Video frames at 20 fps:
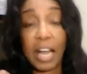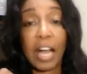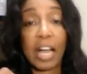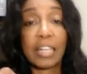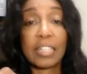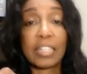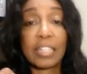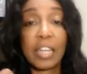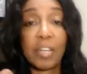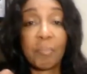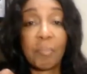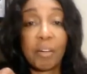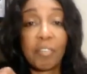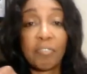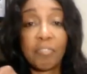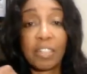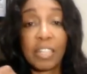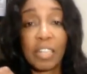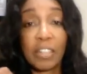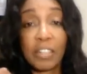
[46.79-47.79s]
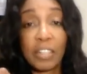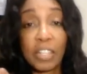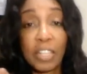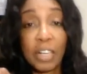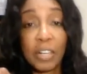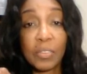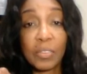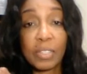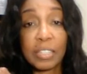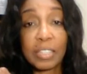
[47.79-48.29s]
I'd take my
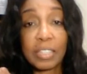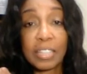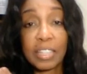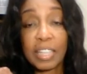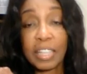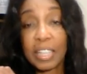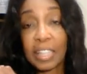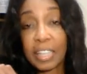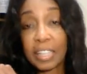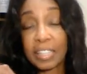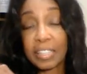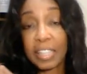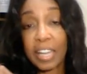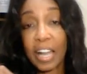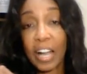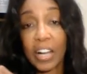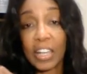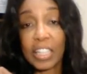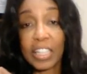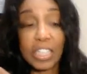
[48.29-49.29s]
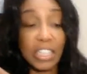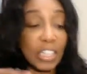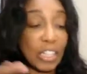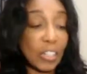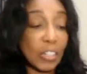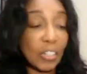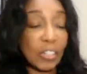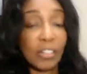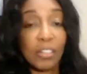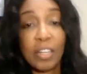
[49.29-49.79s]
fingernail and dig down in
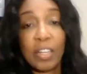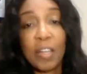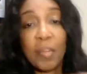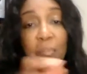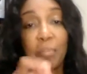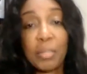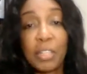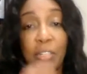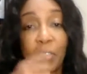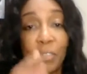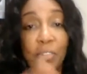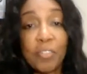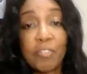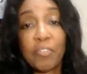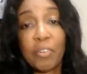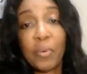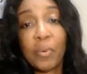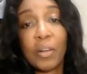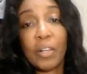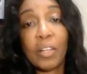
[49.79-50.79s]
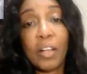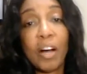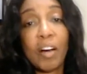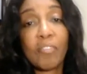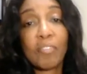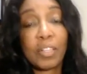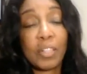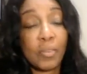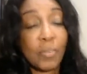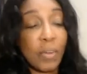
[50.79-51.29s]
here, peel the foil
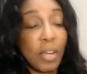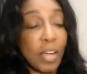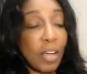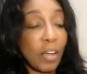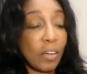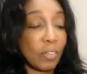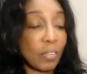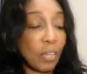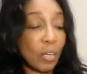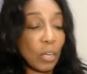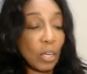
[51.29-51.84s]
off and around,